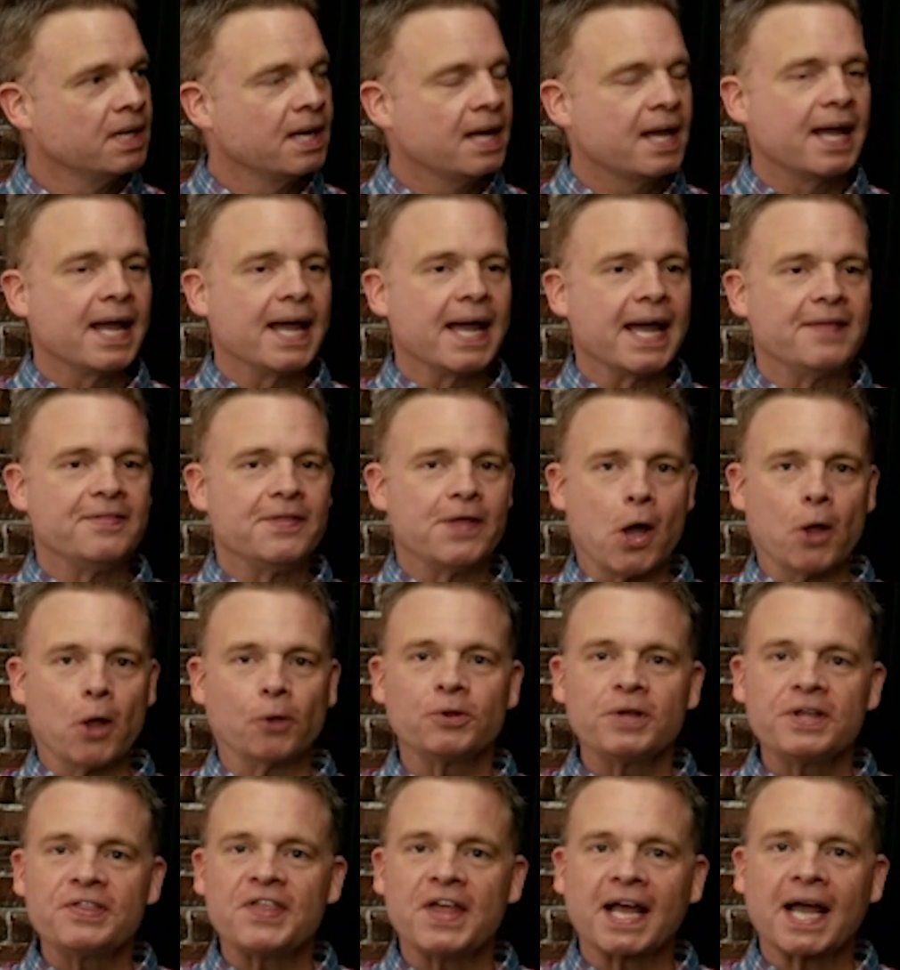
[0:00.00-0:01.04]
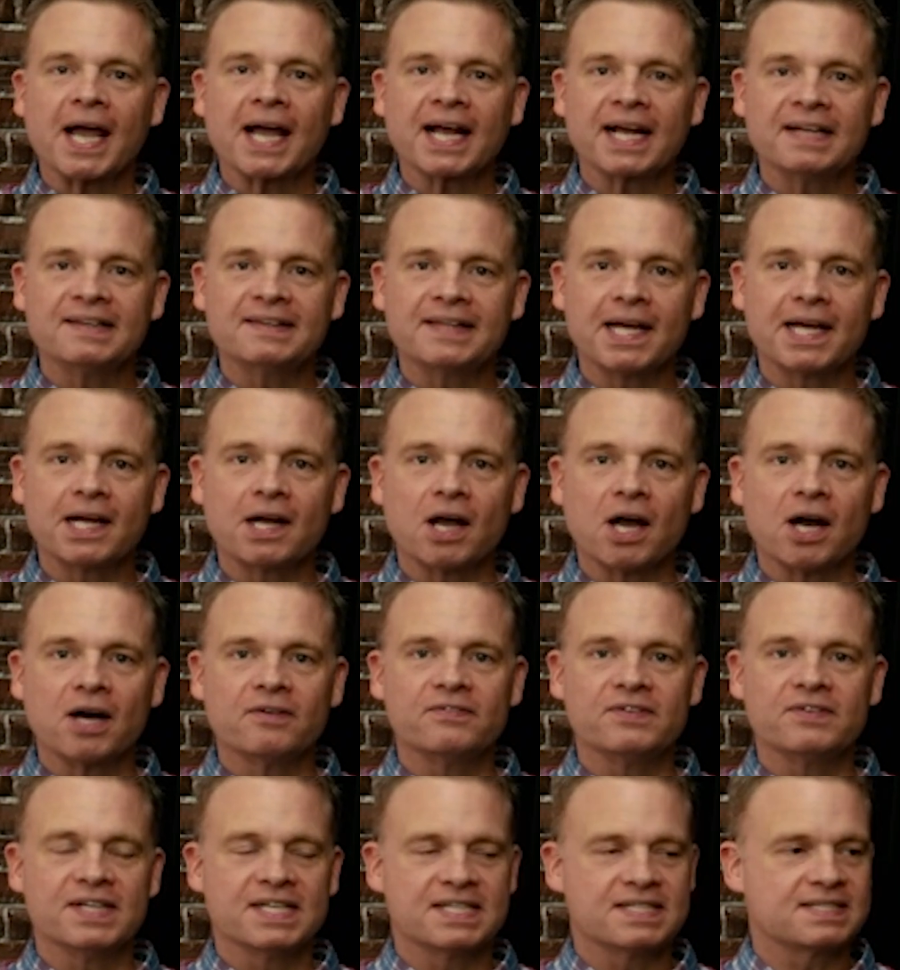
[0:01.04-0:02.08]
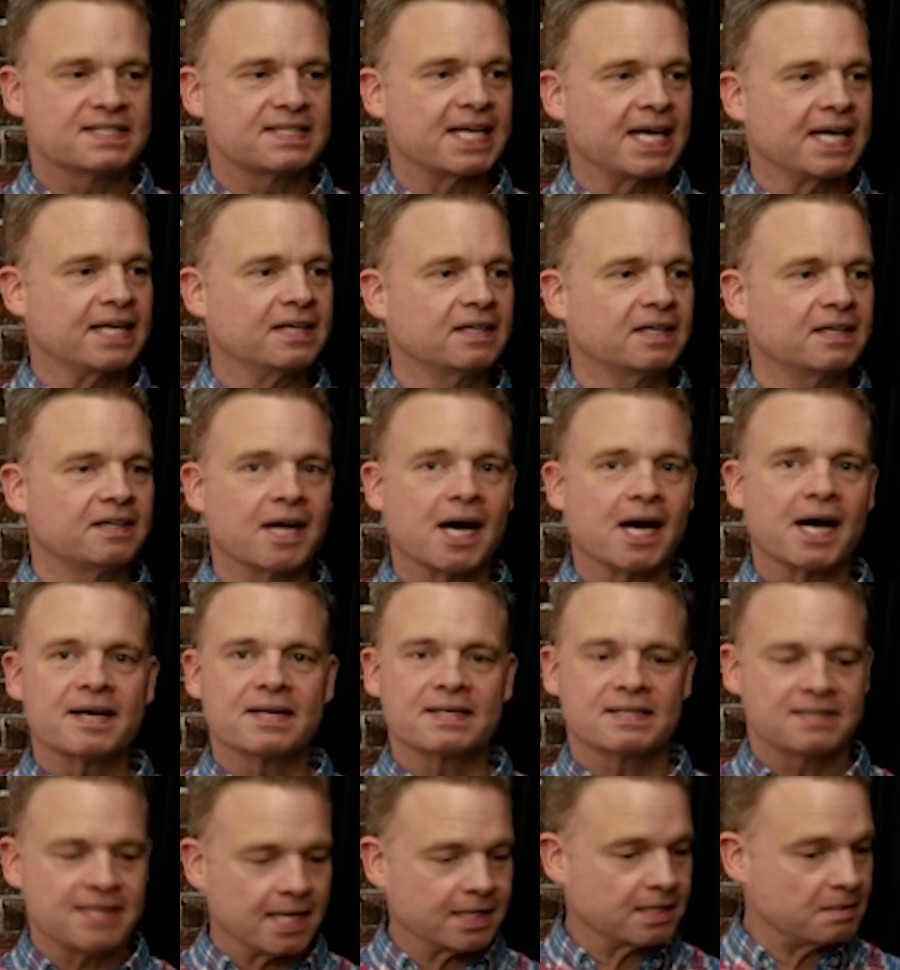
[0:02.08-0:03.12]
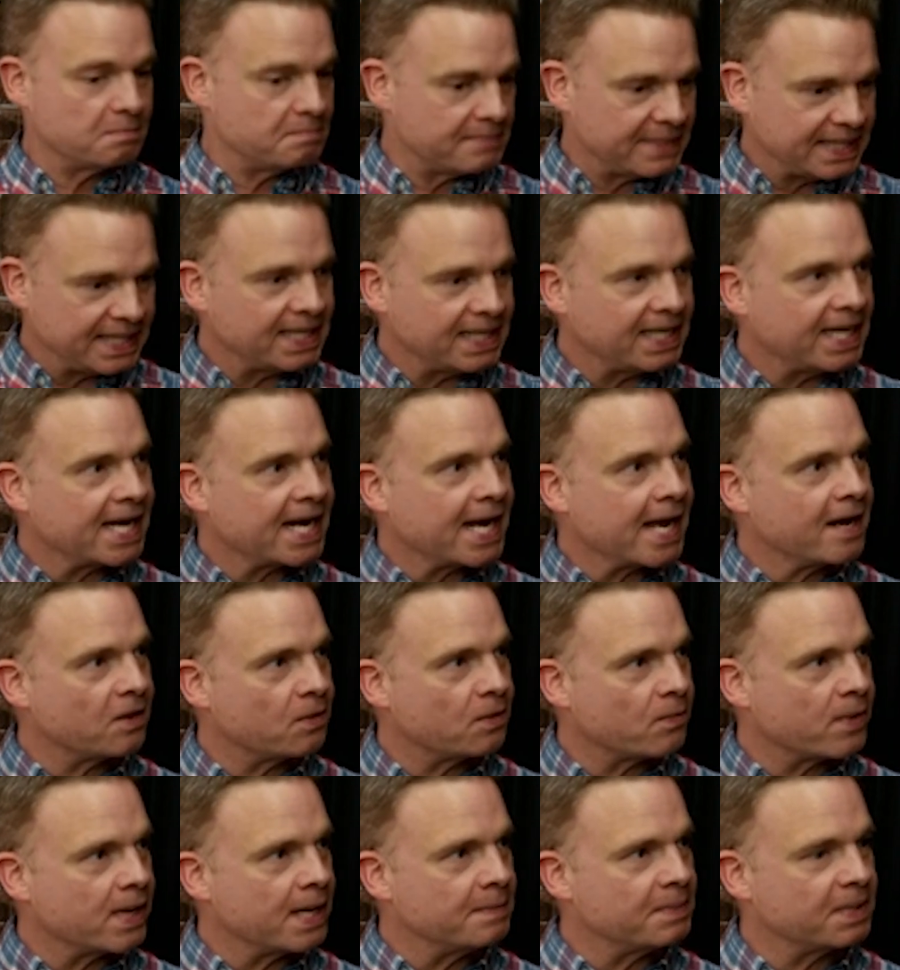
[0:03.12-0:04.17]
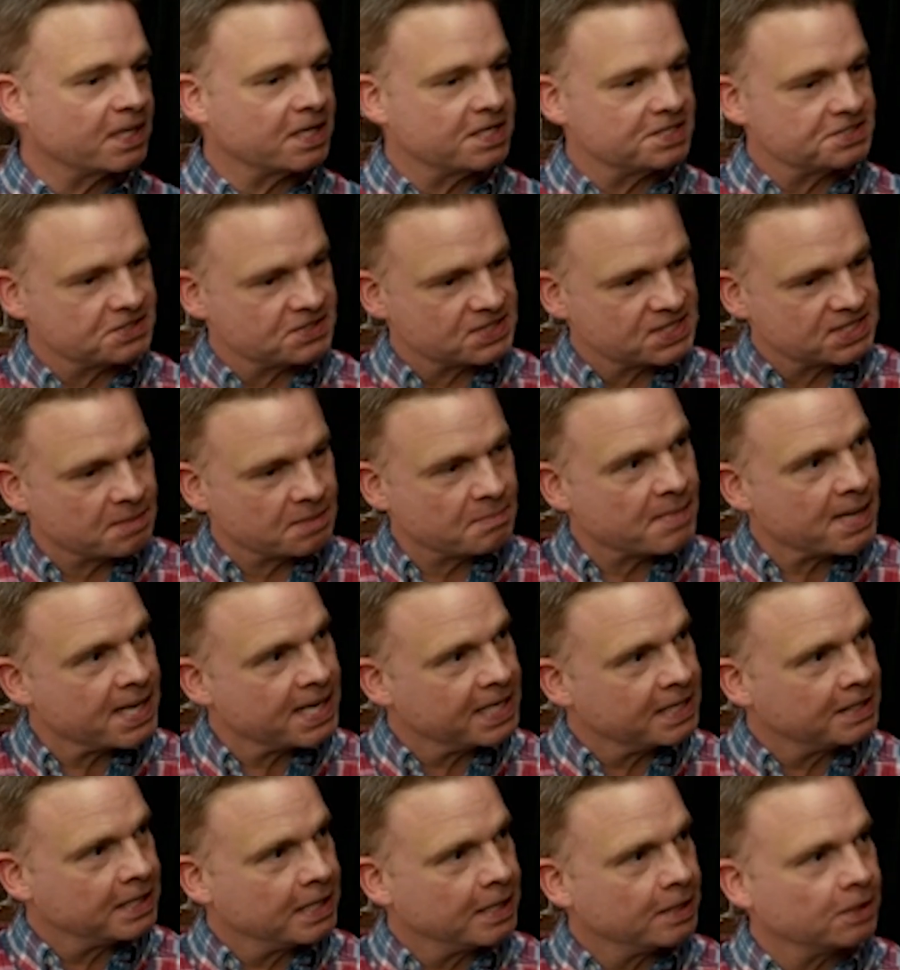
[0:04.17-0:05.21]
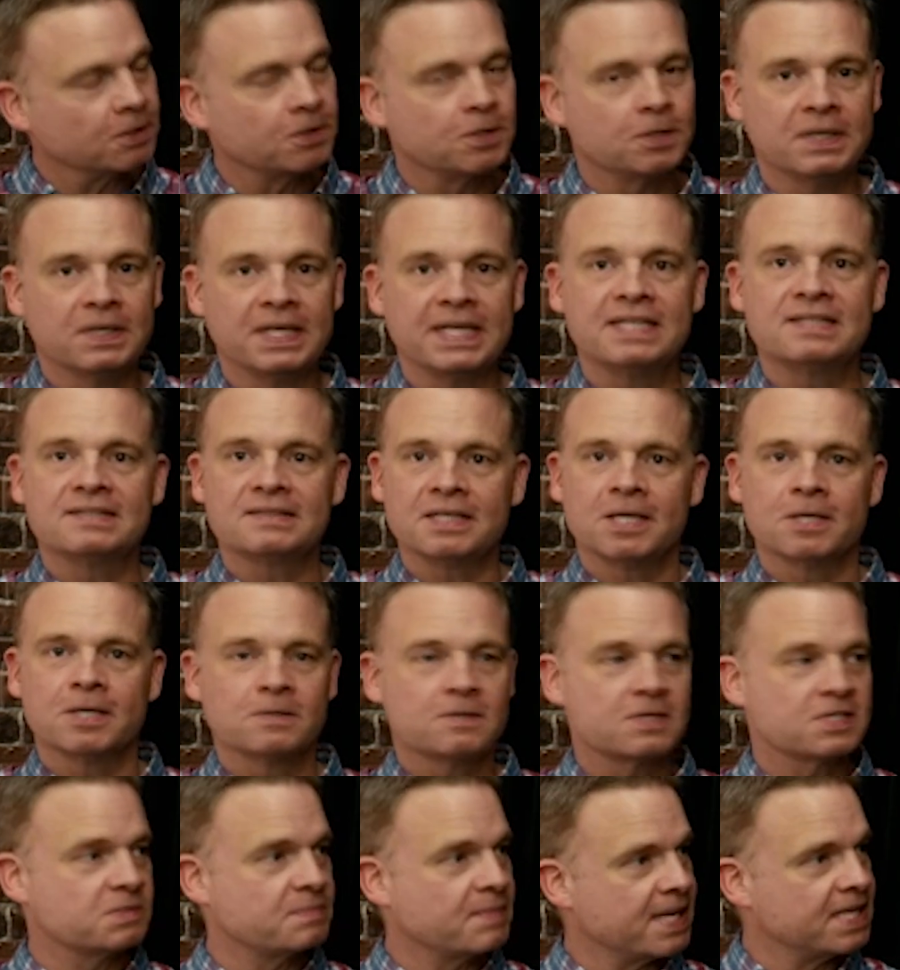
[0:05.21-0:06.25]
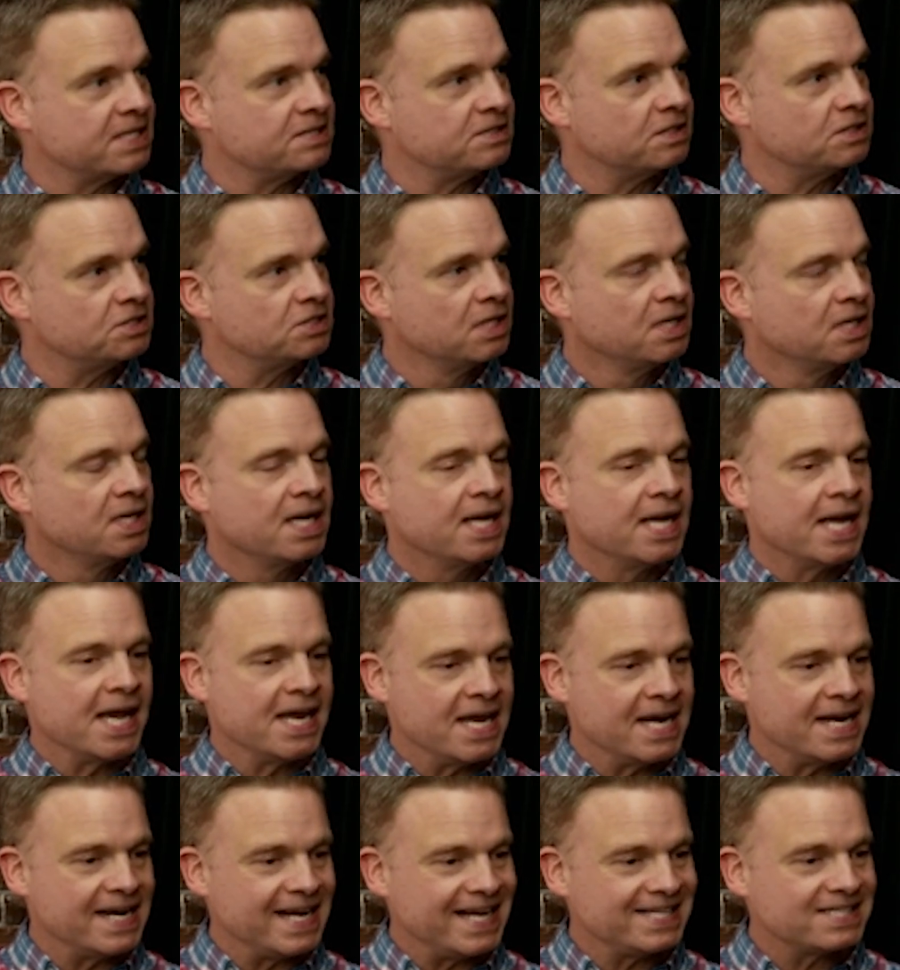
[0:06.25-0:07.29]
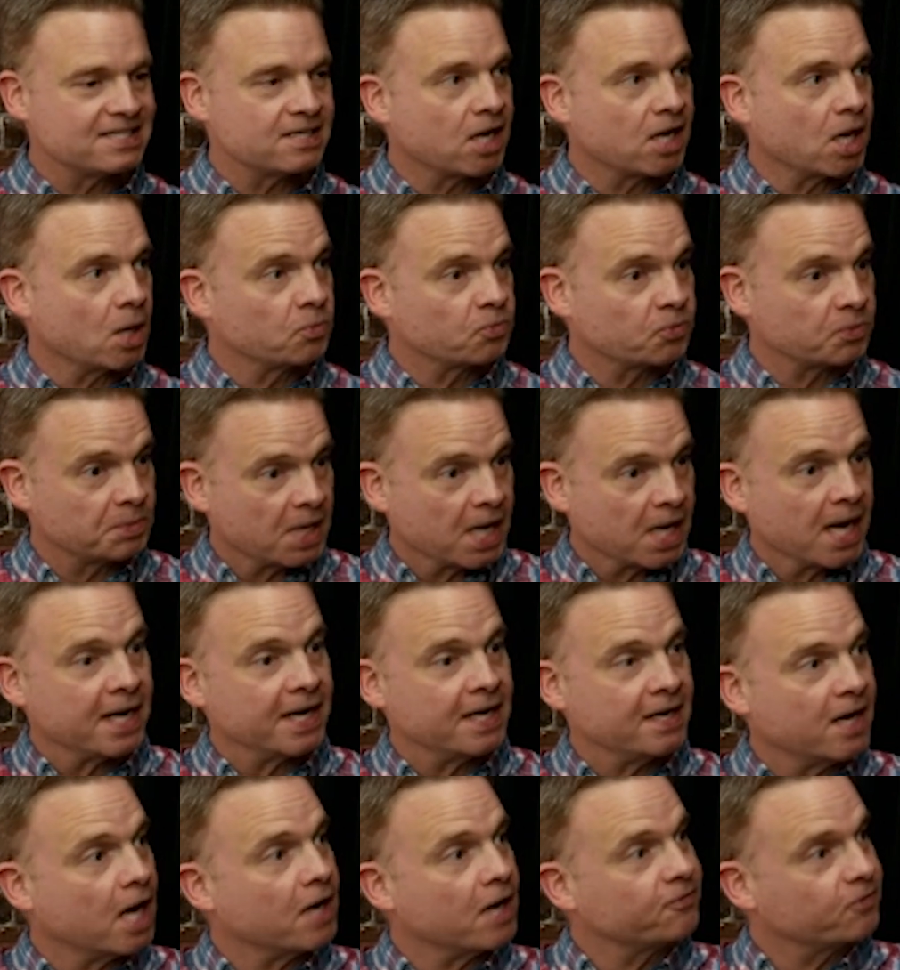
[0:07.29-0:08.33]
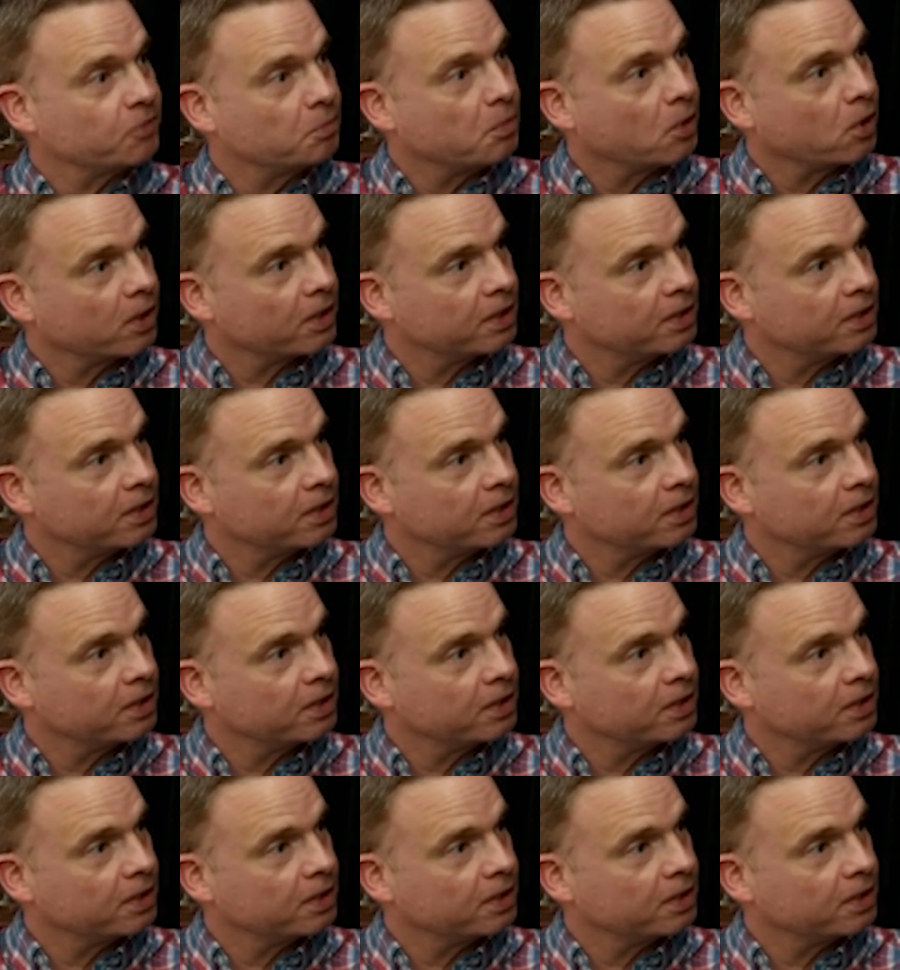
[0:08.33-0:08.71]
And the only thing I can think of is that God is telling me to get out of the way, because there's somebody in here who needs to hear this message, and it needs to come from God and not from Mark.